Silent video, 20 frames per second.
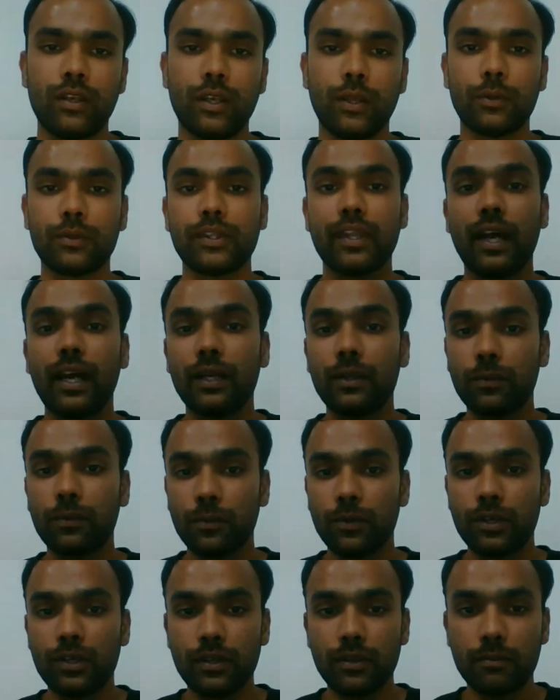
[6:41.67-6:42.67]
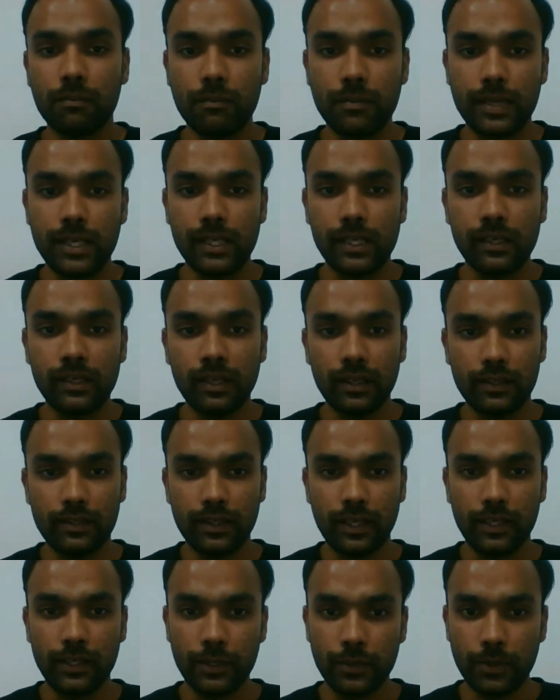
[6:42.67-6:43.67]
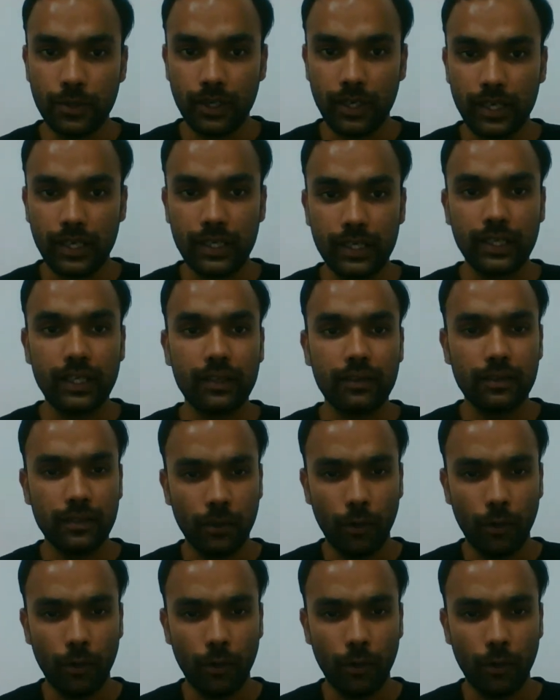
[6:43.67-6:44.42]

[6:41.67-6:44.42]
Now, that would mean that you're getting